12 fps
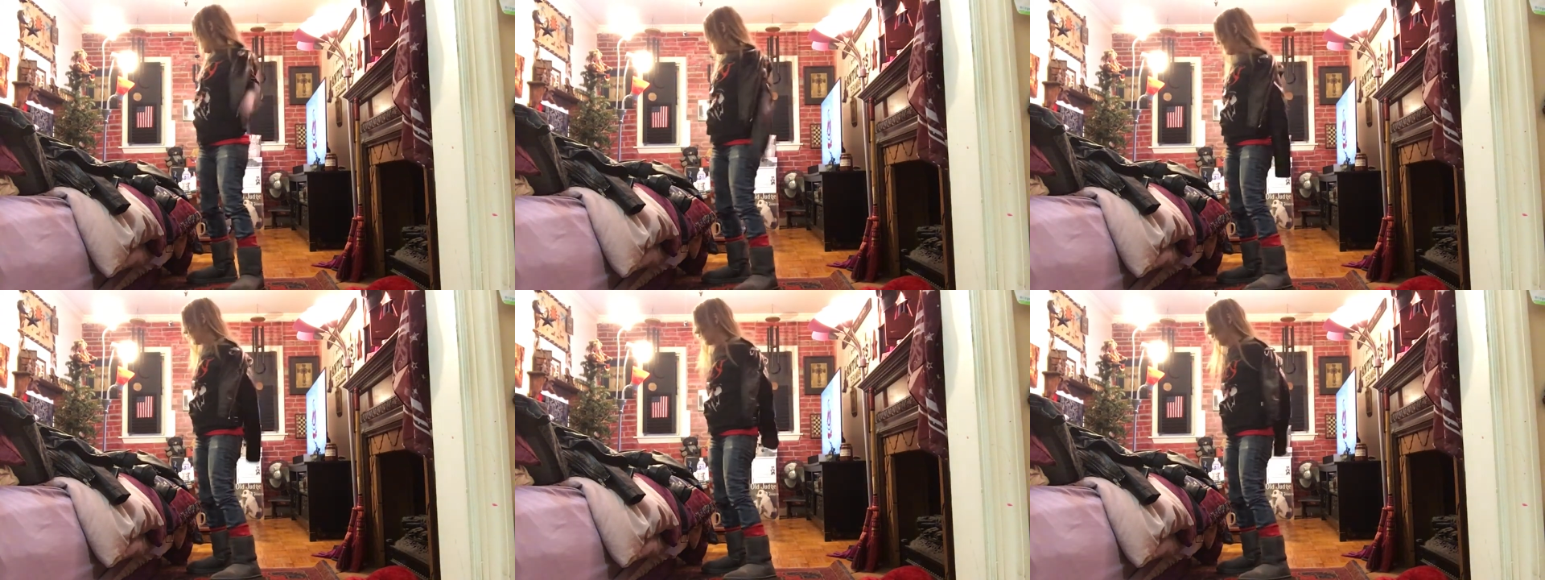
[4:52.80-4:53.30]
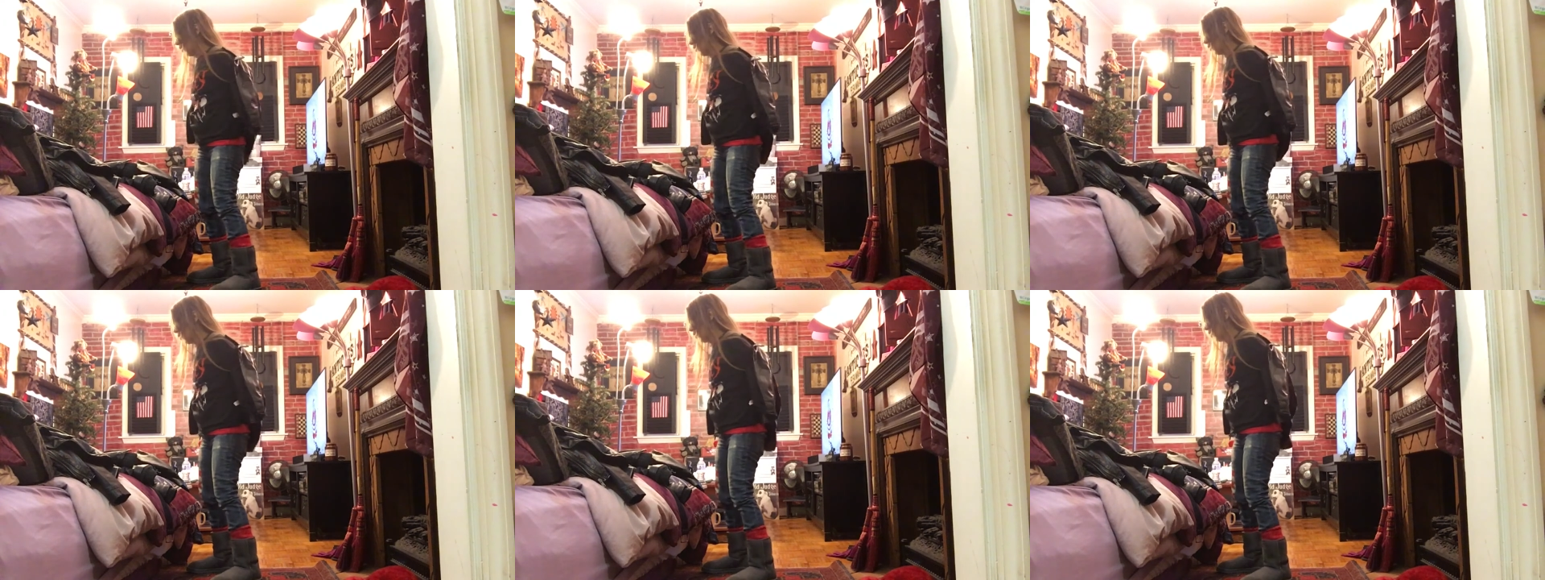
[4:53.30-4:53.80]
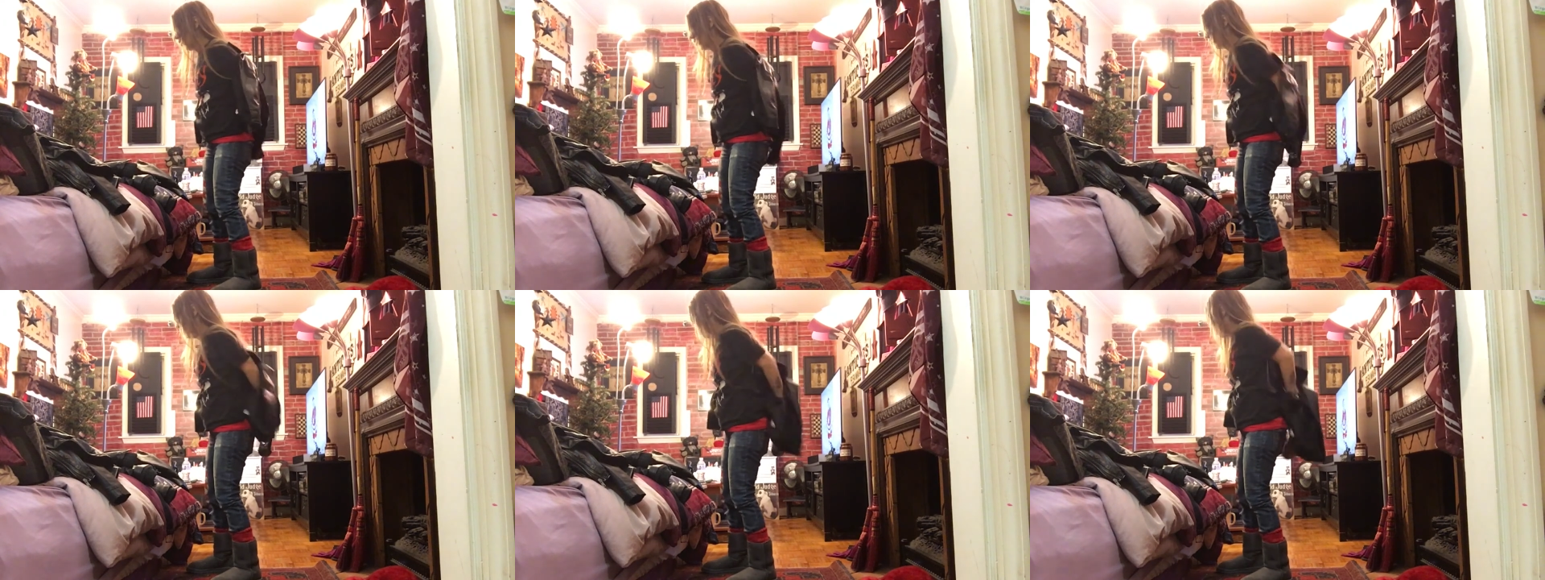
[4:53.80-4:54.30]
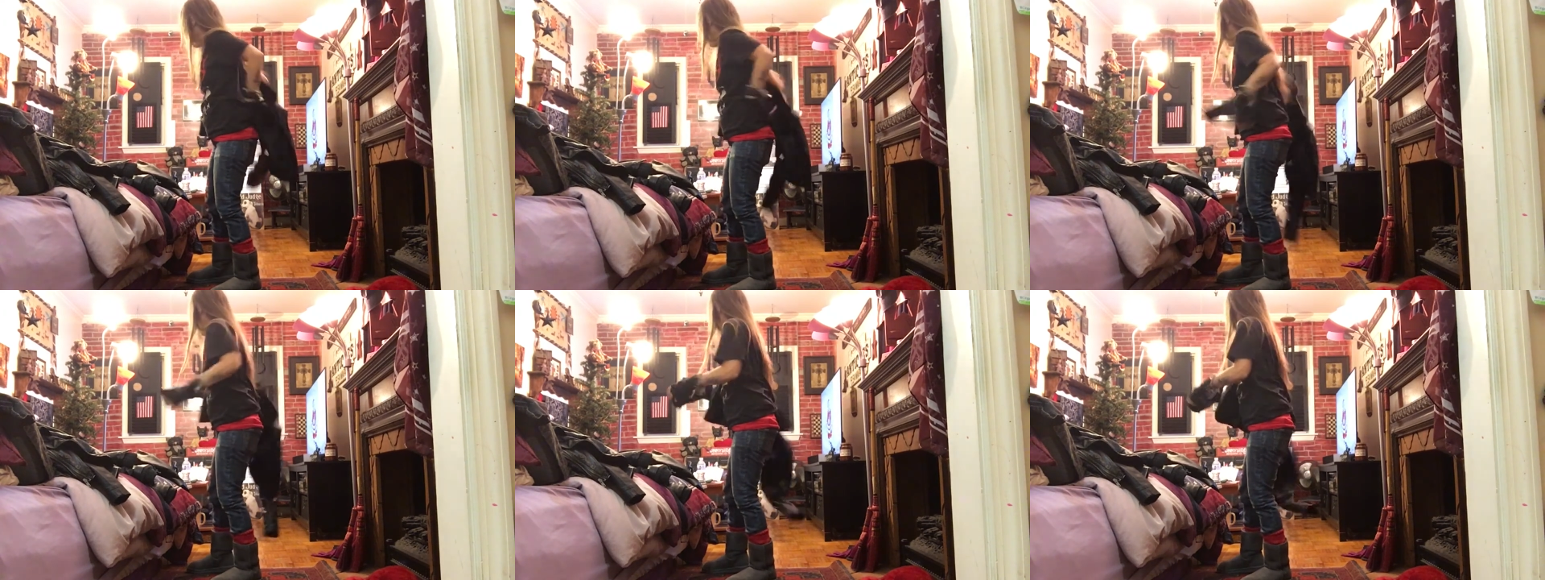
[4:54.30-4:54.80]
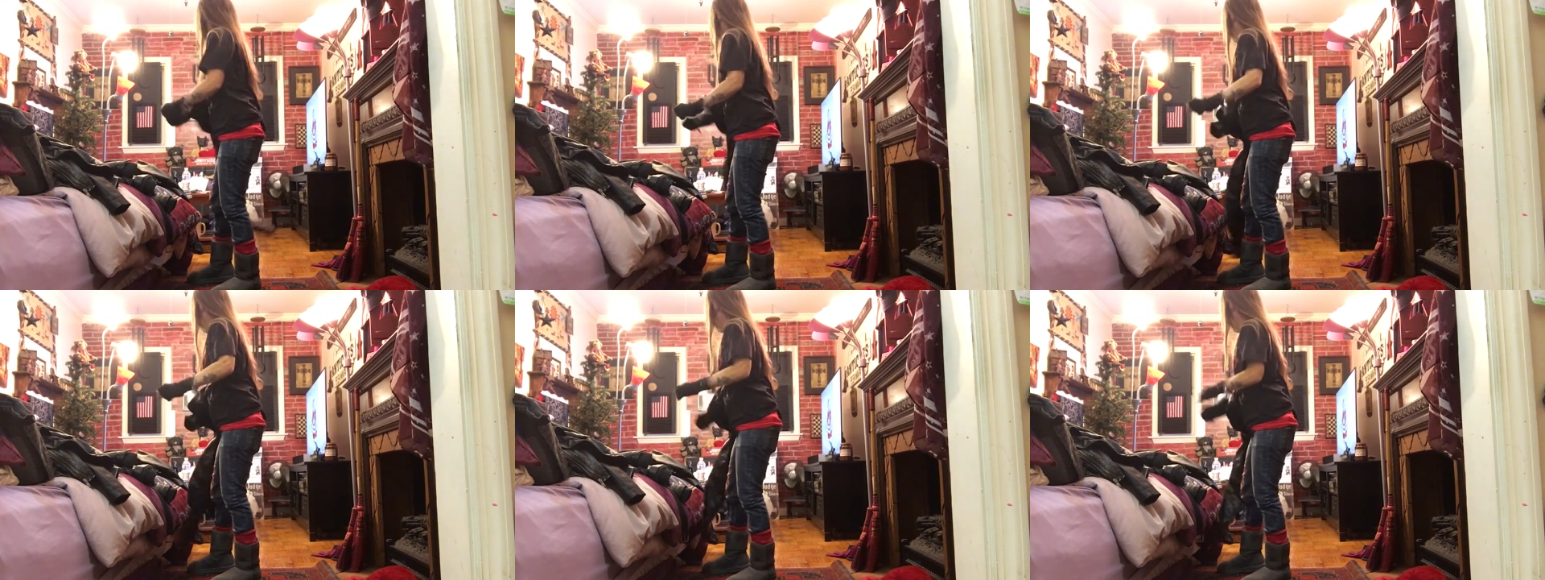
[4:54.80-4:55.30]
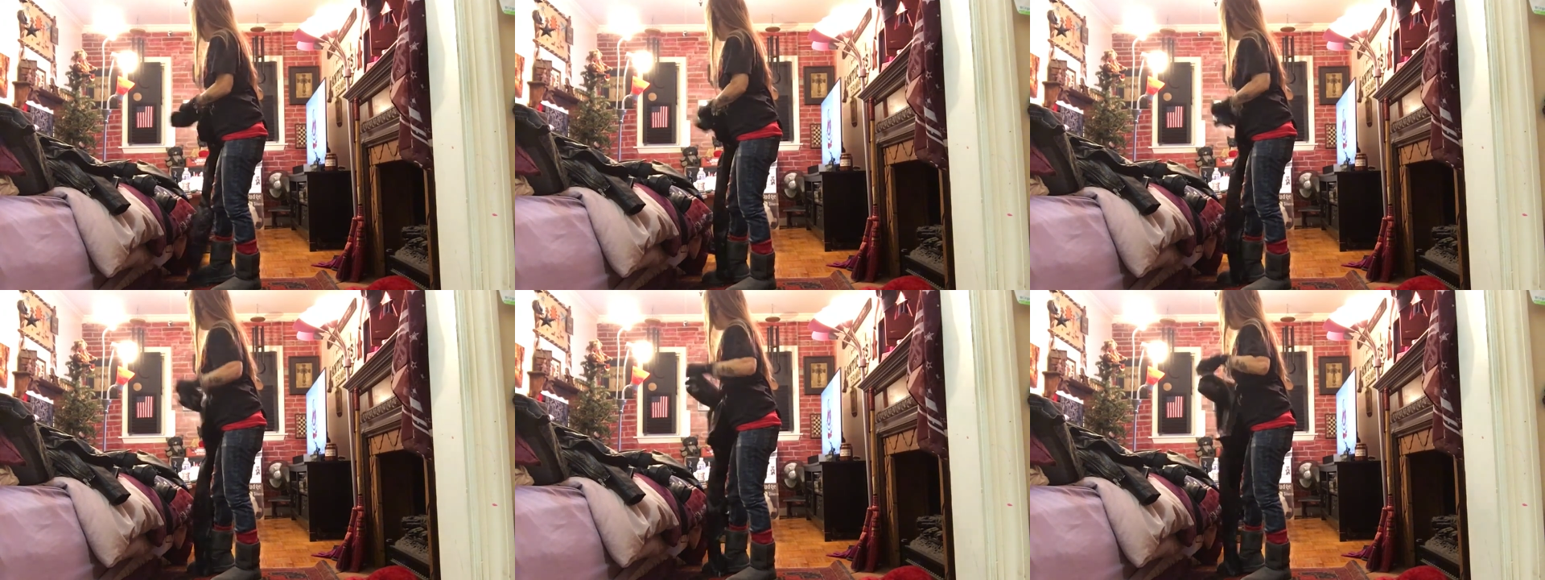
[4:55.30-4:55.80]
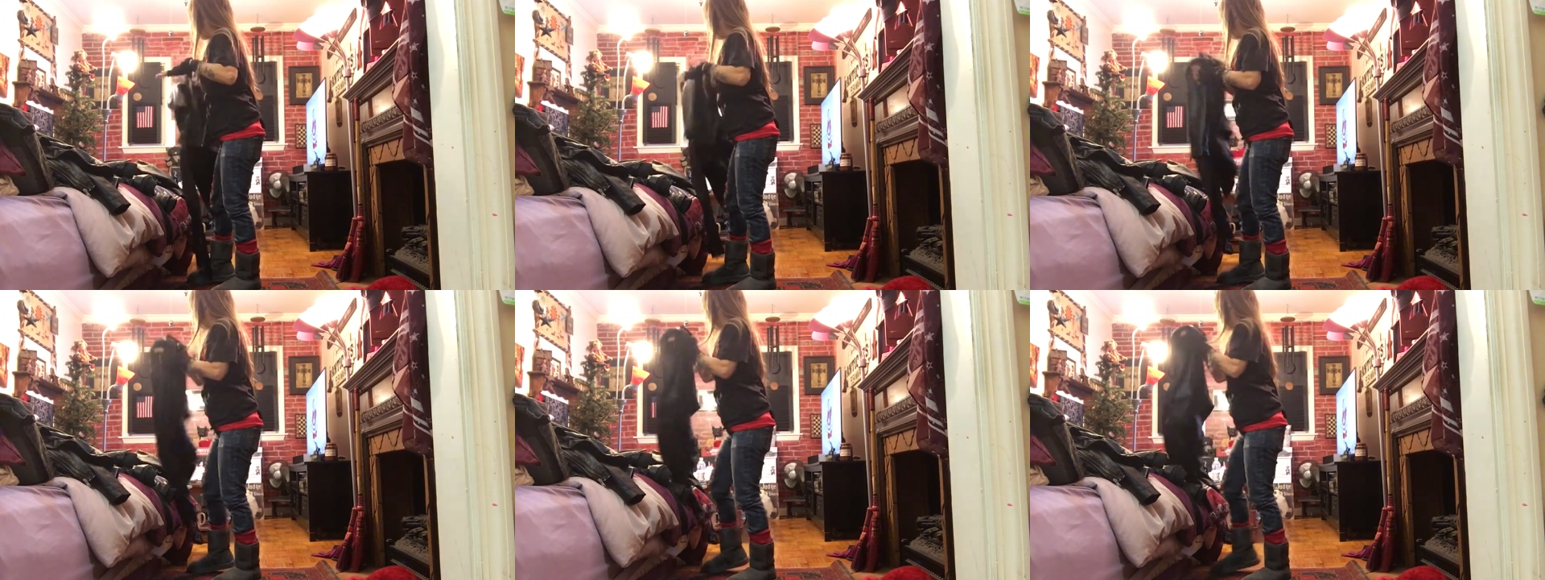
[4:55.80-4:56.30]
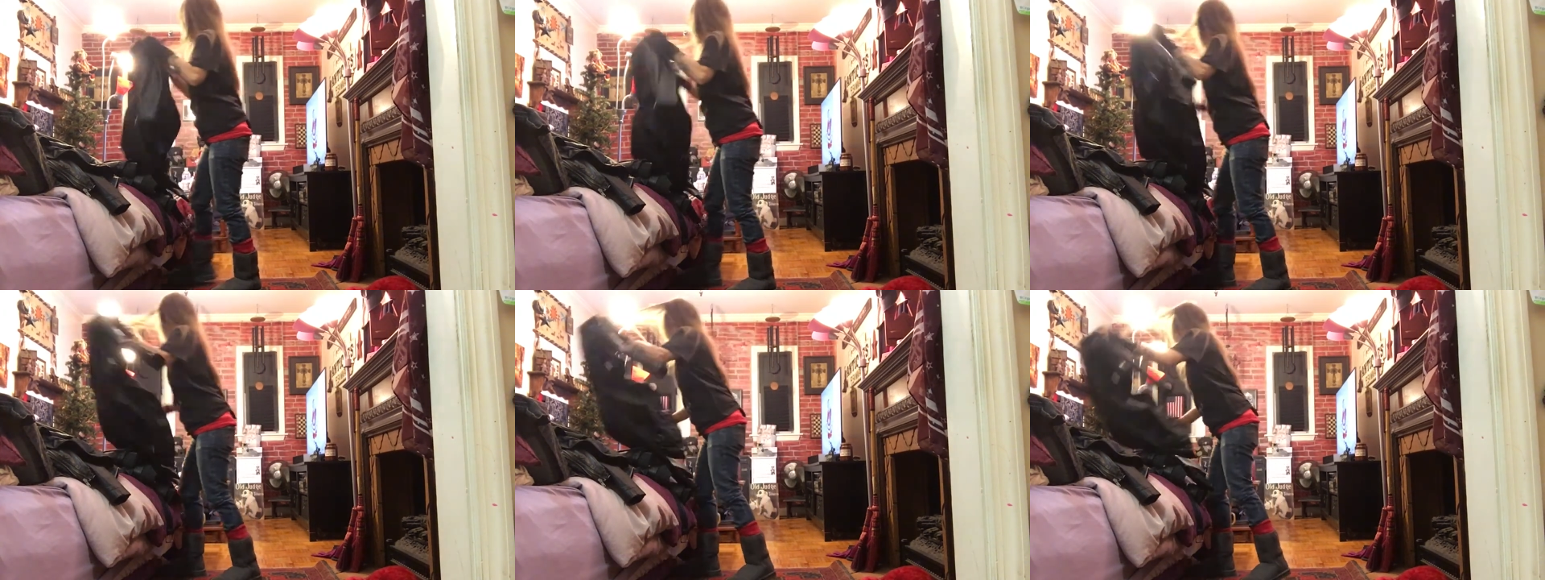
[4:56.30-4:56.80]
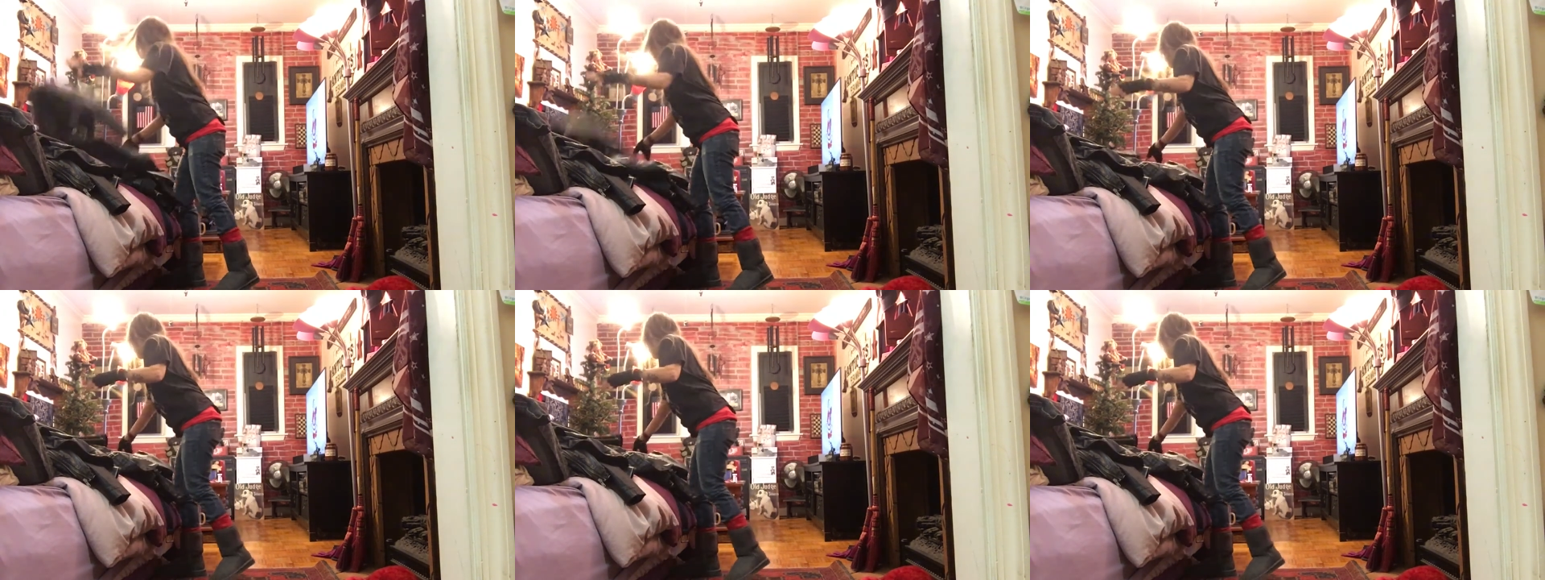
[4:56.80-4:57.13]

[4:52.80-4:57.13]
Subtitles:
[unreadable: no face in view]